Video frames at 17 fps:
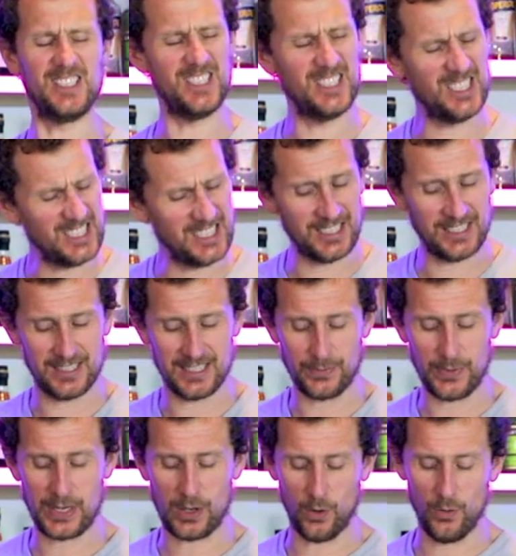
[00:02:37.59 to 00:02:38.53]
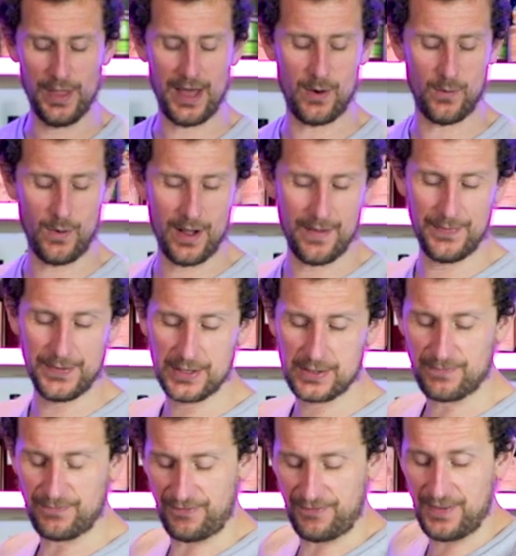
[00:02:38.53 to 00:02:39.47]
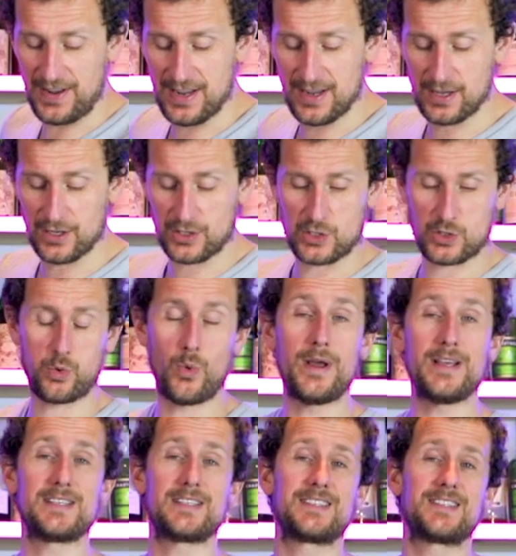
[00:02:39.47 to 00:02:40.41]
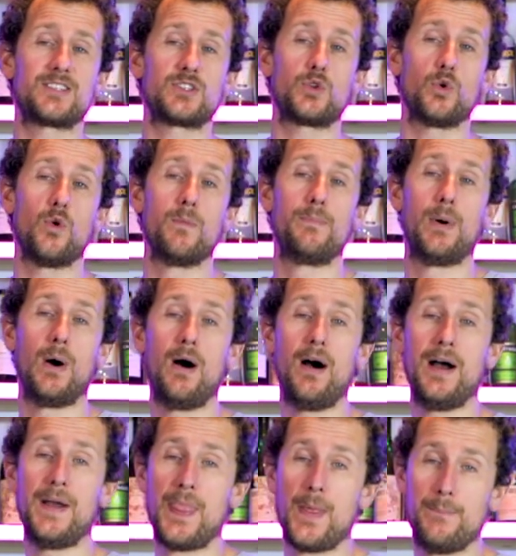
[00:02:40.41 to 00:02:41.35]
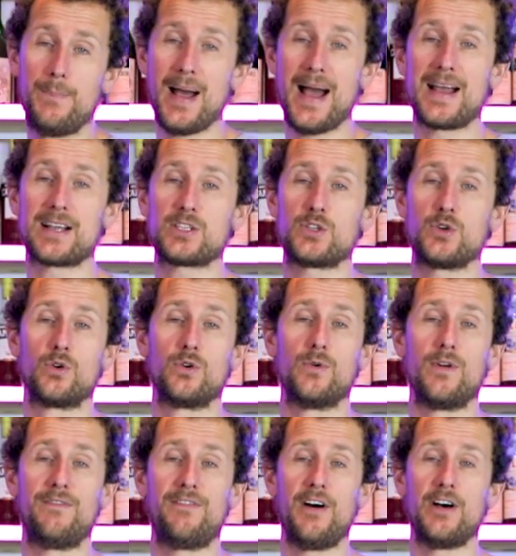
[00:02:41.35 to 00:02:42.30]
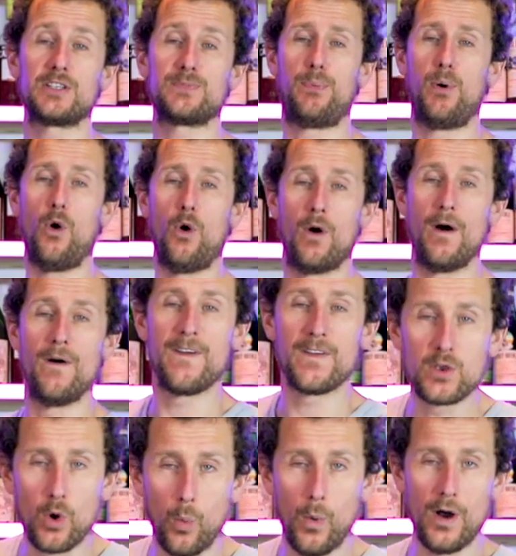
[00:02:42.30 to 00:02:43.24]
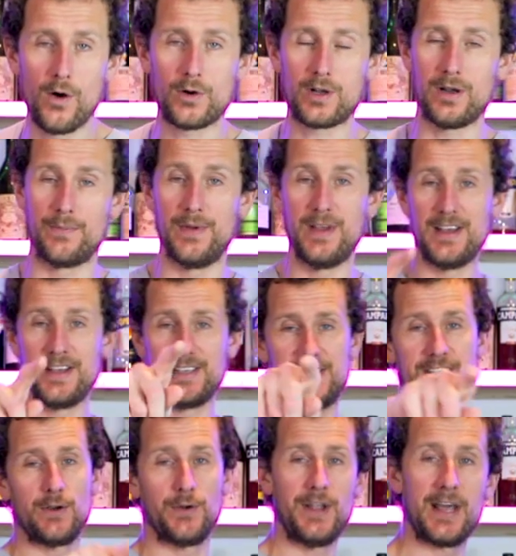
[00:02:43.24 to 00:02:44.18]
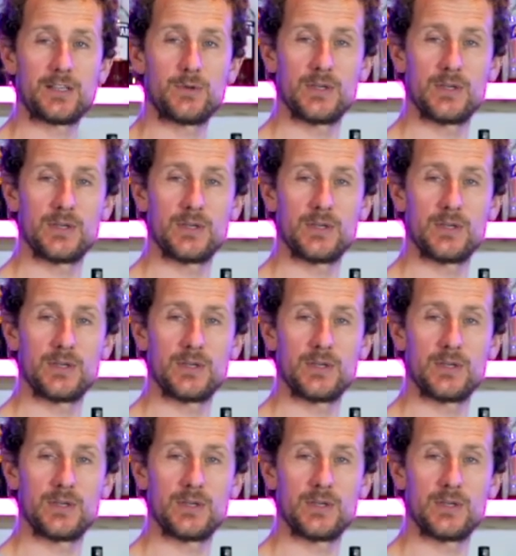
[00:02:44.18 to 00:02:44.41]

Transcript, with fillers: Mm, we call that one the finger twist stored behind the back to a reverse pour. You're welcome. See you on next